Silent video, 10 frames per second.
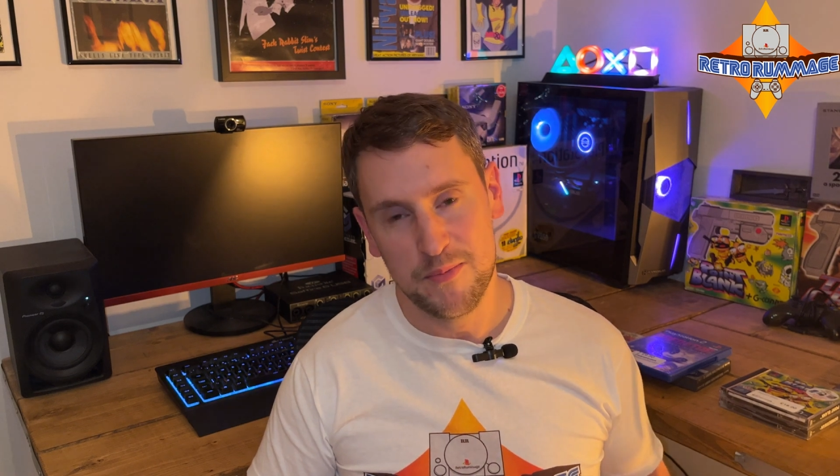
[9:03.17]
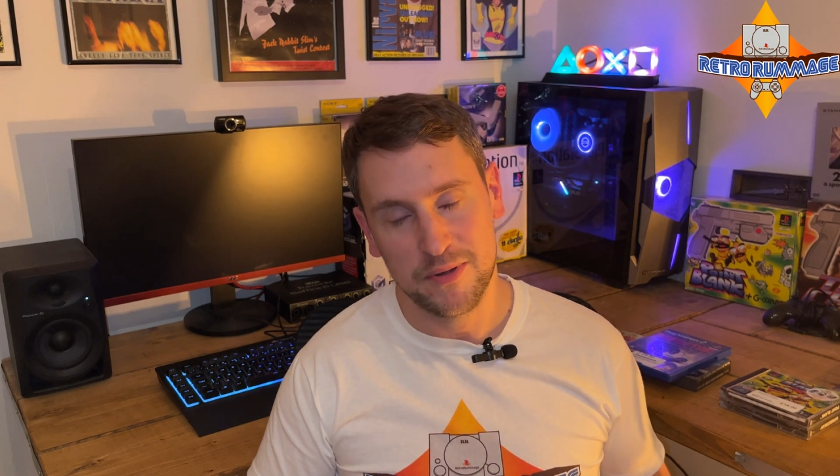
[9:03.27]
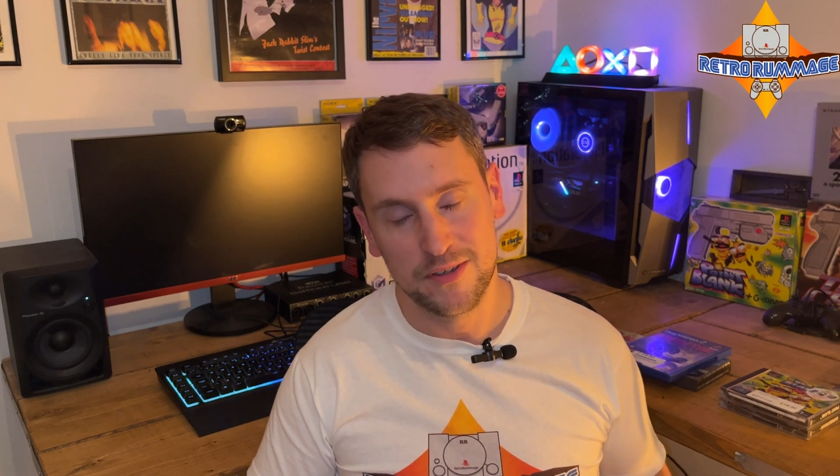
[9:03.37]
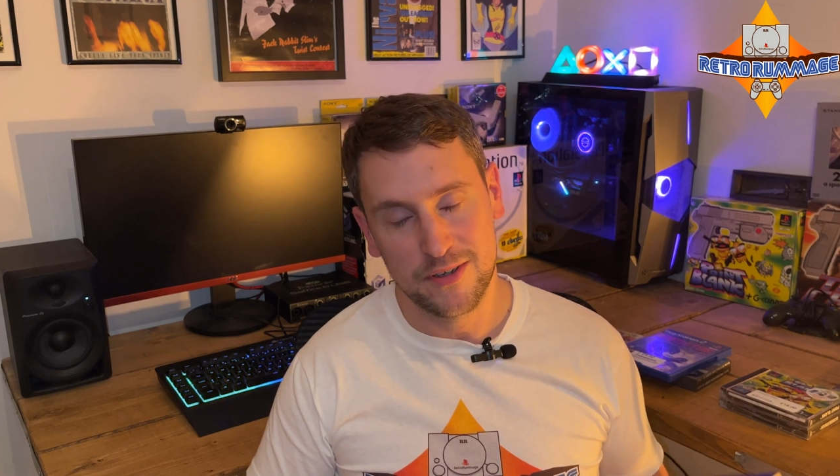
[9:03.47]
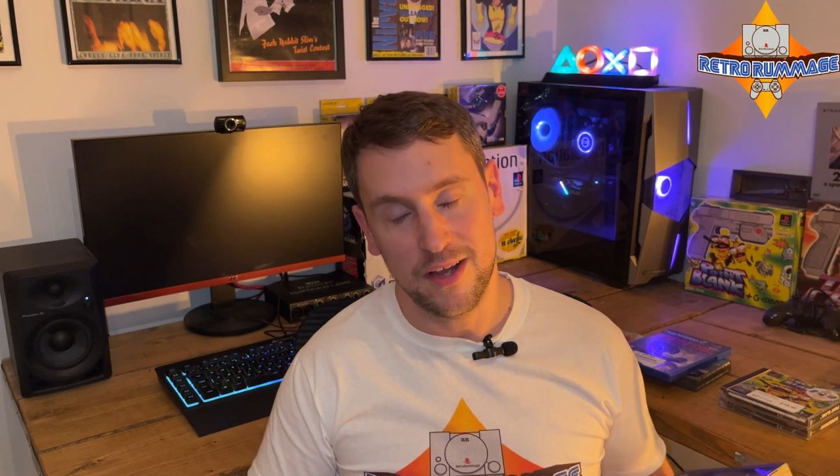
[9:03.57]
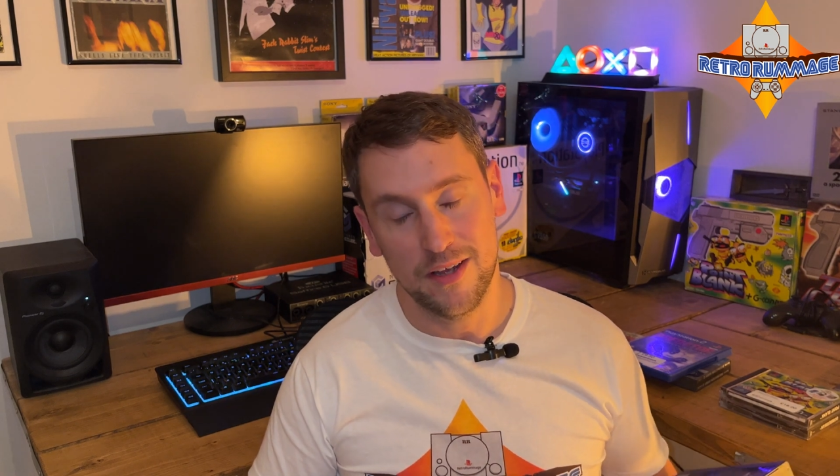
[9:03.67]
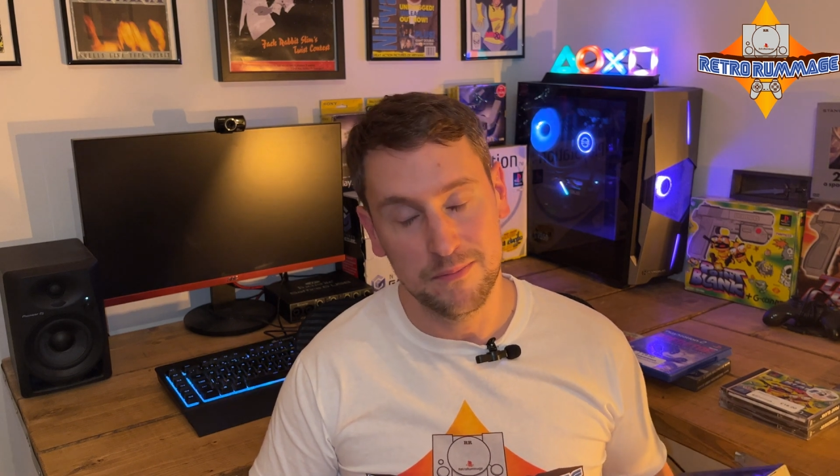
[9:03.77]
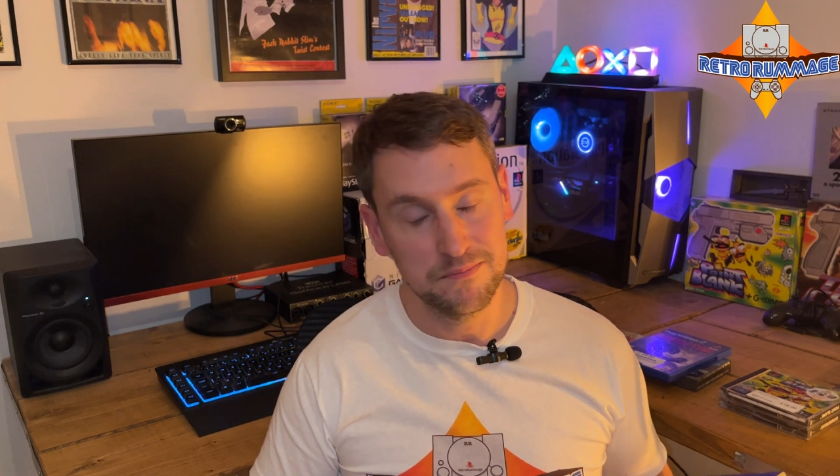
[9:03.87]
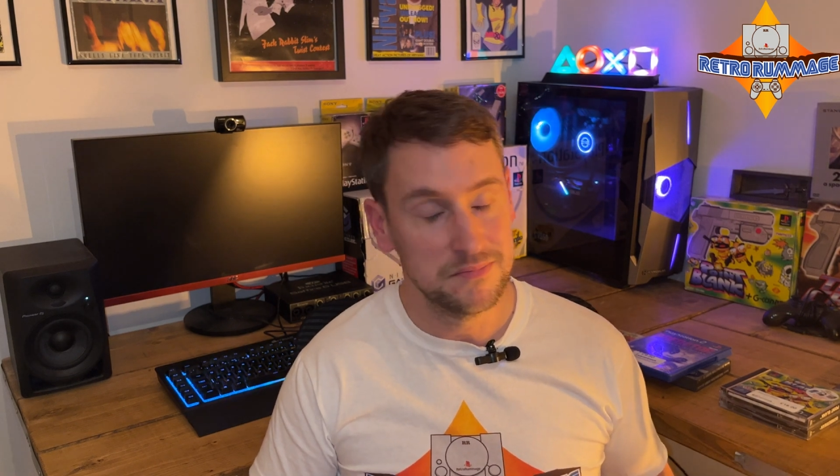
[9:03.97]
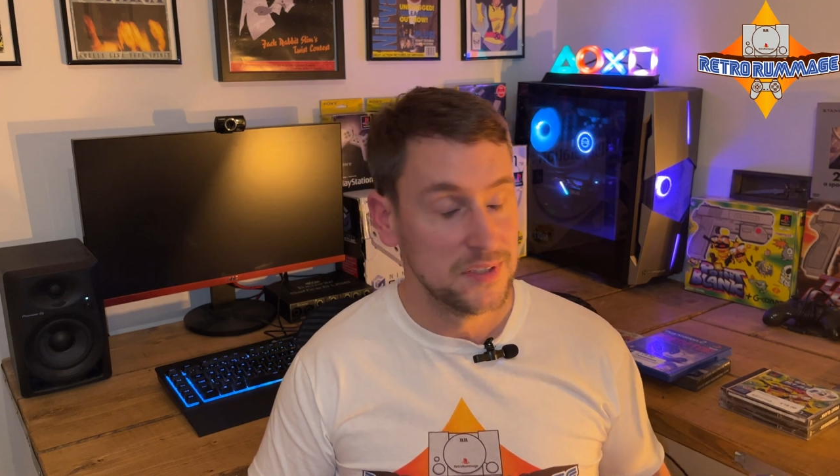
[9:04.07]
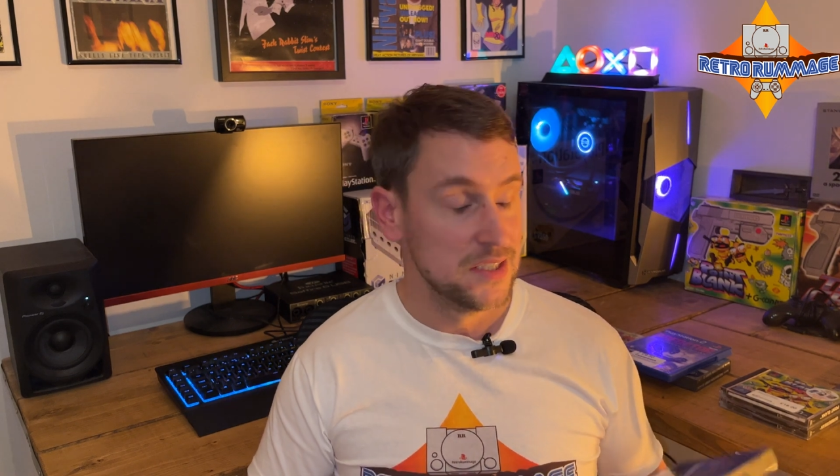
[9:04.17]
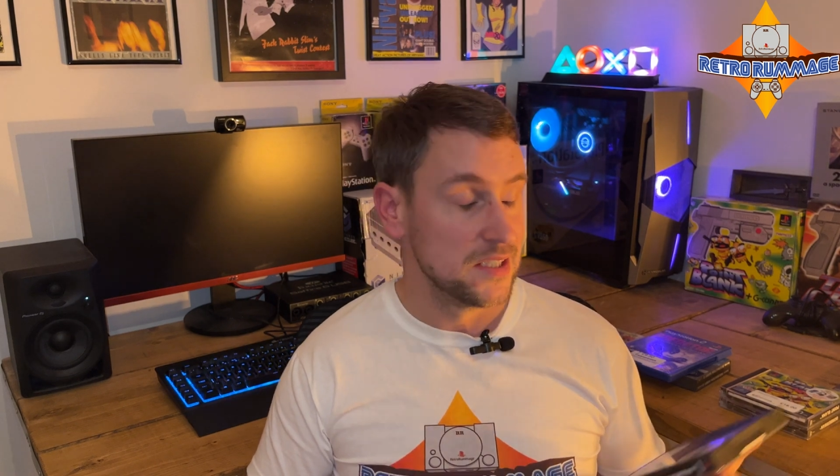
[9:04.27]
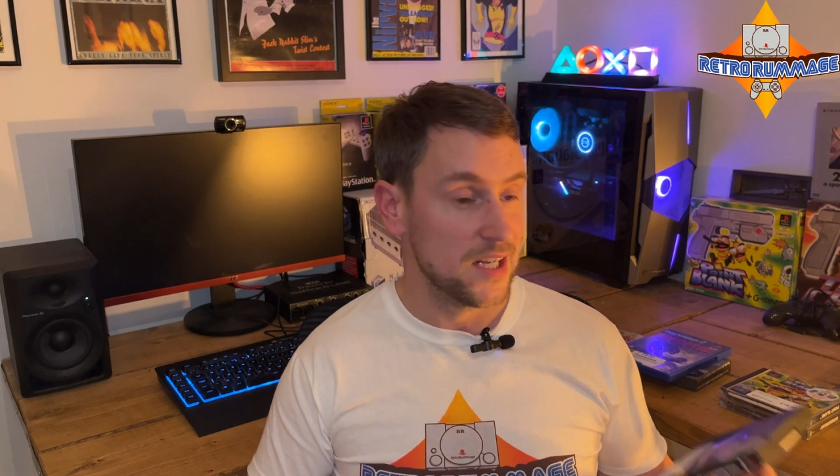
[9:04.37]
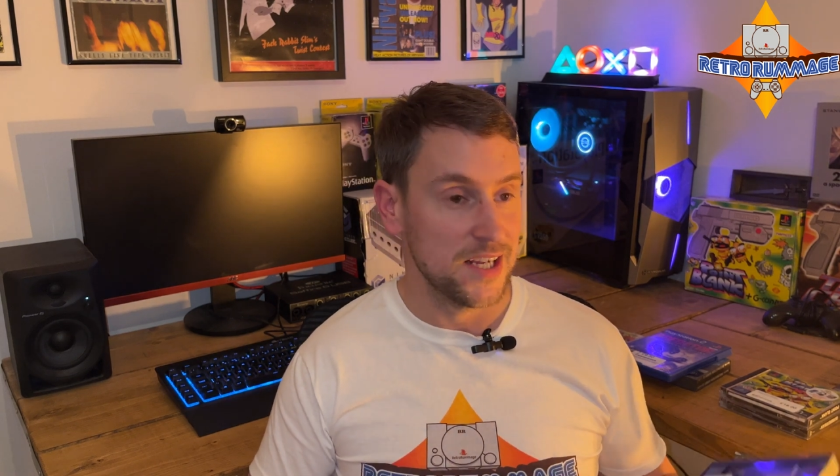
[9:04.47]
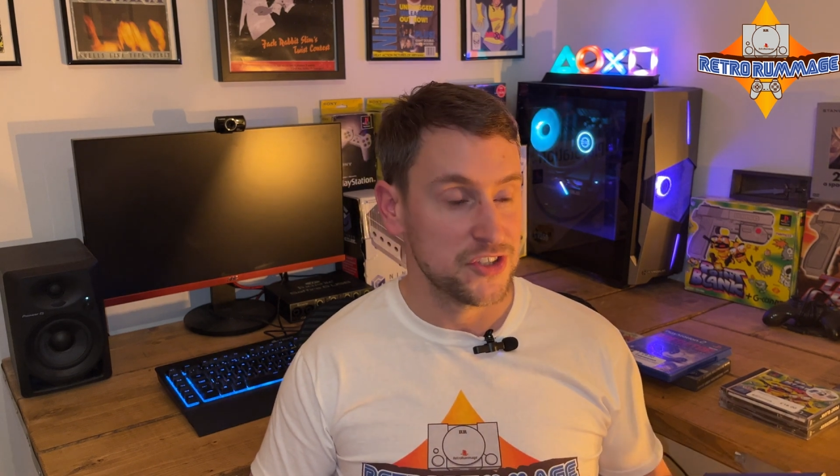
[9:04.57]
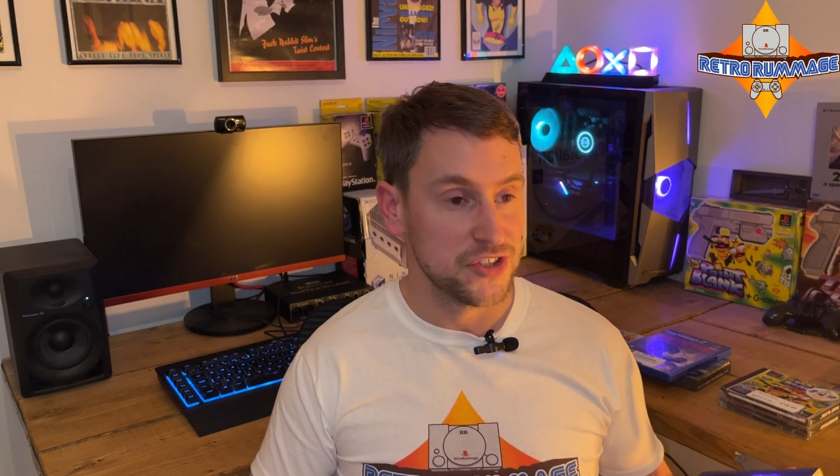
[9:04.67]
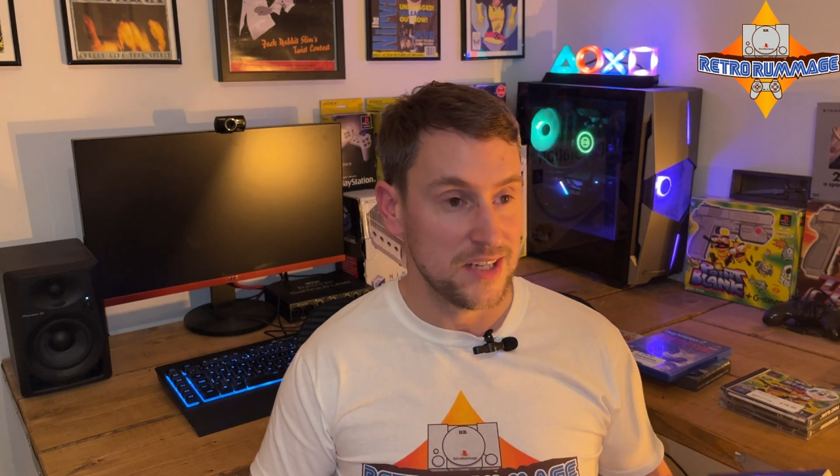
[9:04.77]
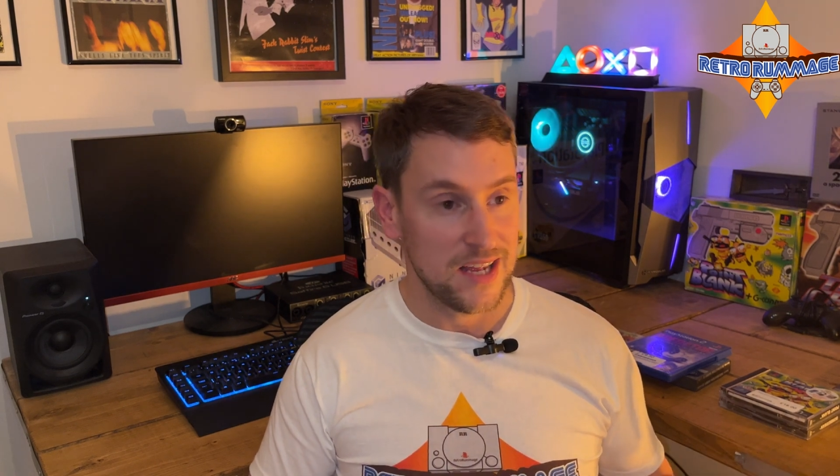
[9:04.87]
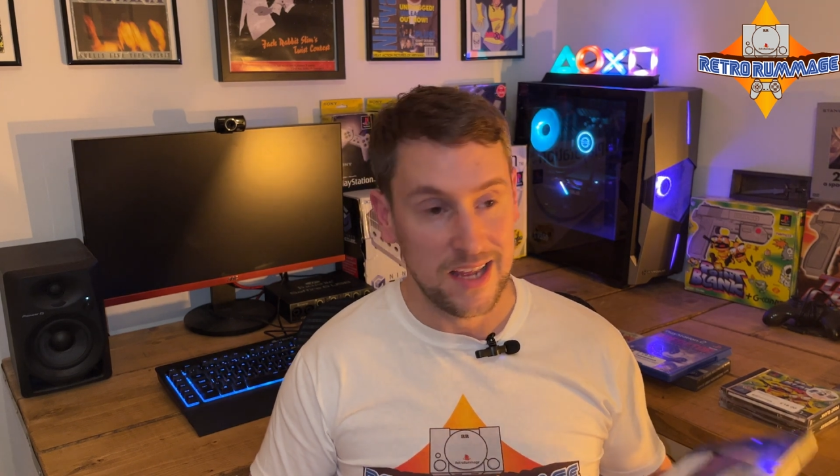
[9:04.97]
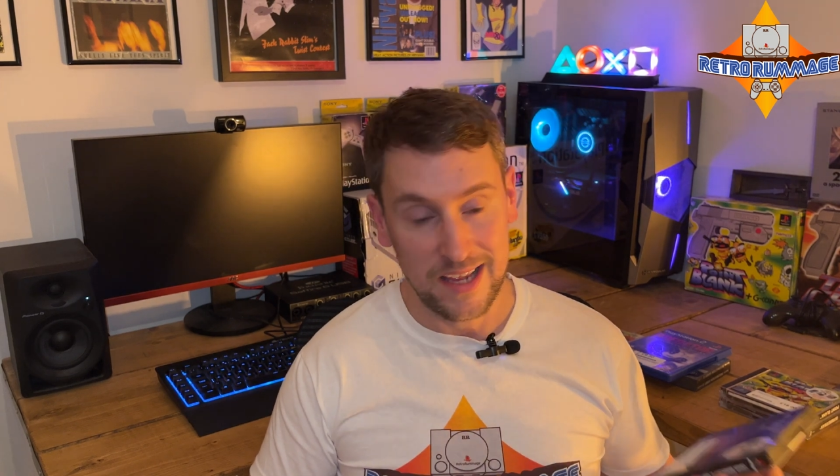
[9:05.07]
my collection